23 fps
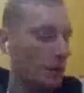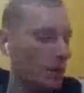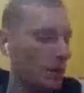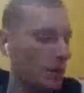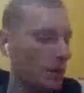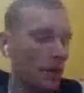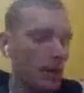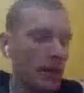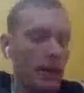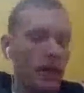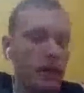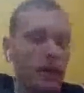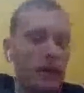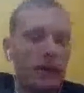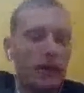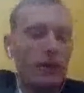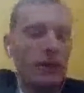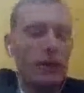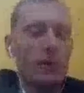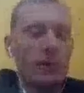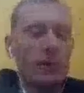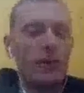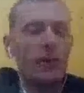So we need to
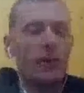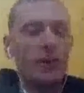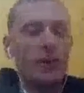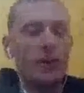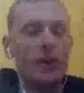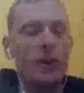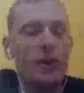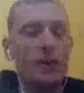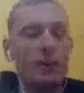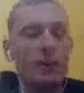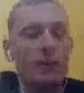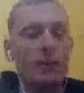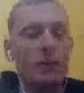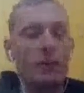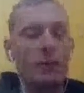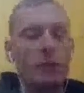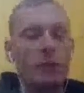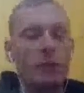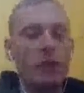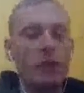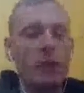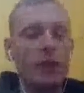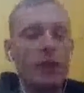kill them on the same
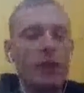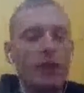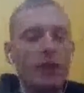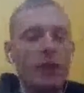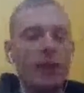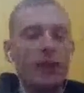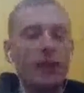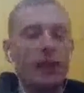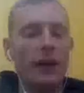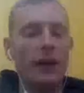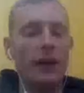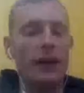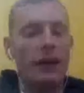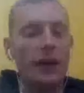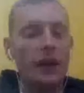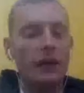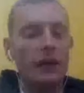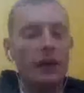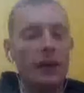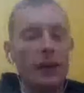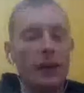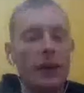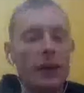turn that they die. They
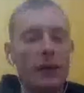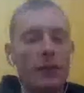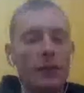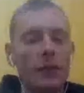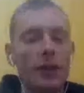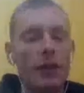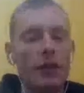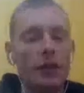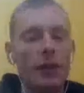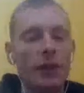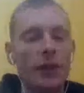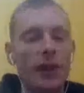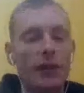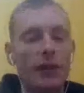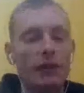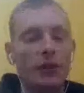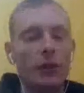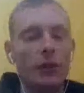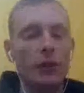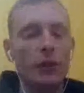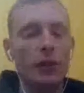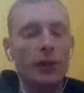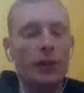have 100 HP, so we have
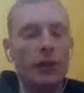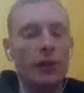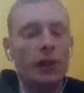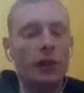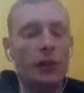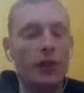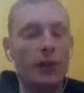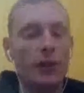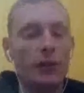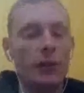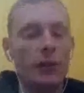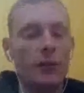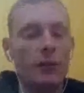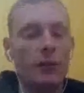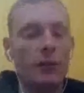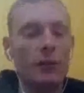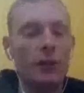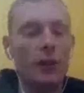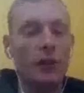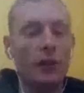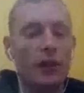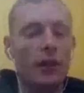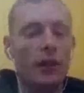to do a lucky hit on them.
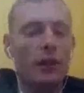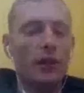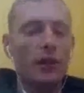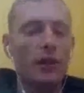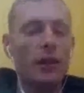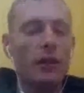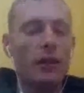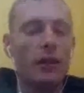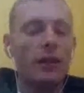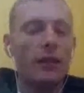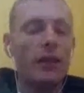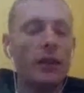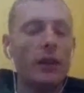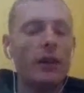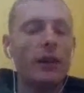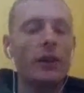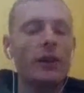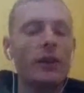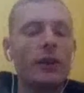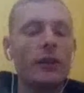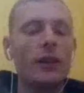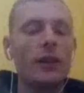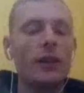Now, I
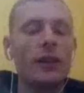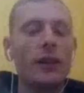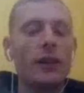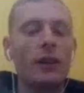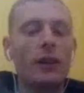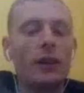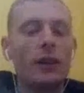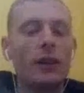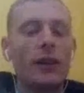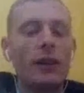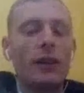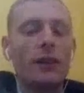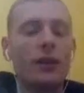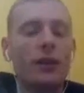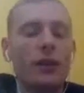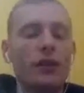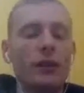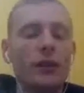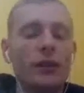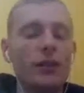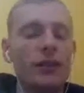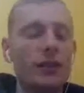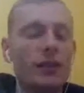could not get a lucky hit on the
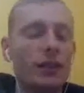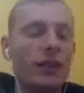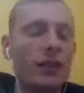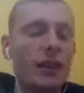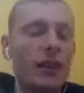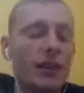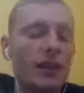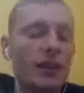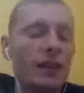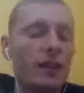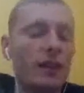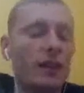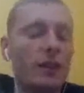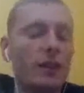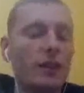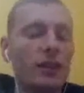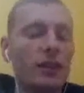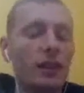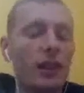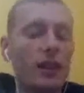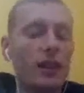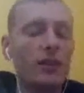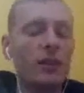first attack in this
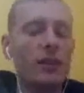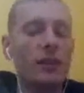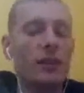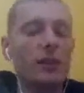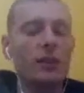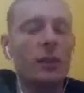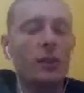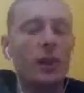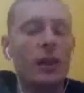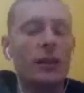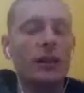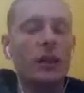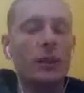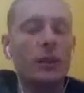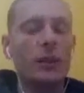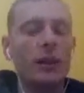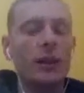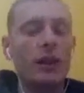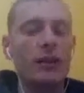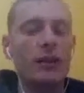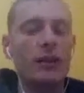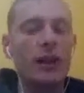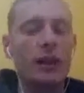case, so what I did
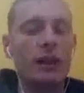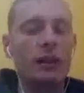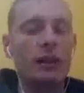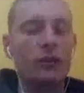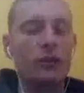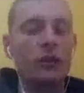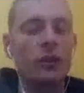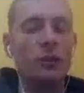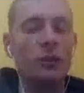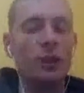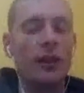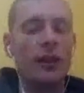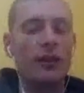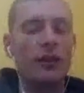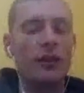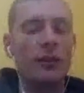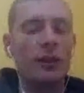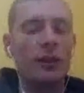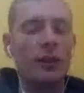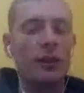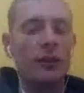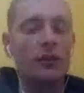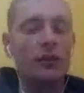was I attacked the Shroob Rex
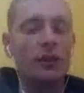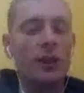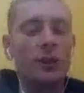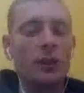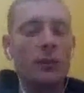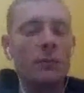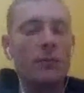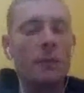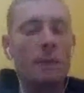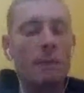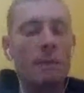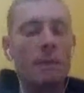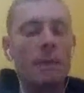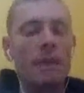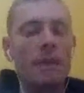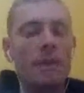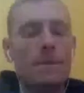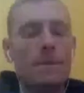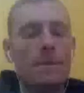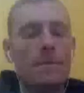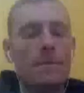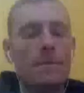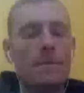first,
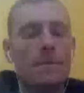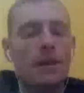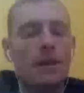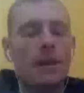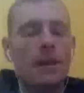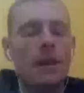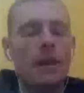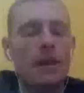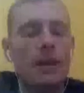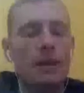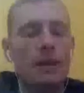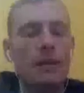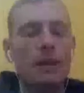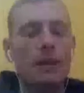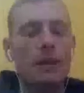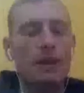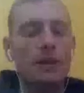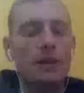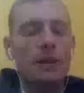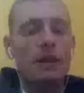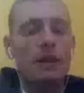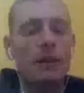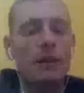and
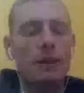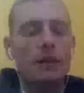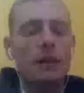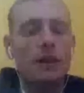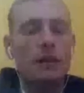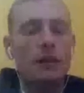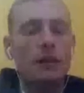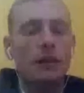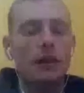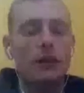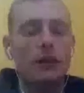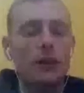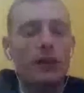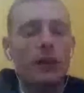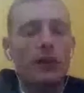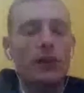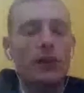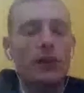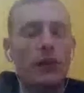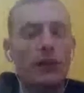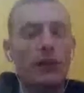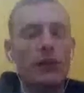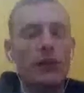did
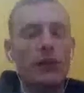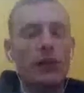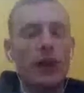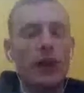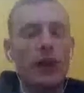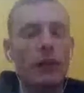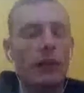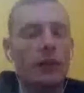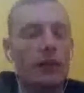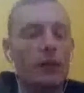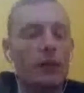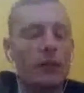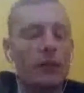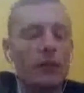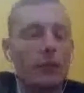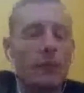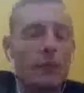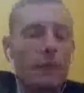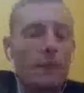54 damage.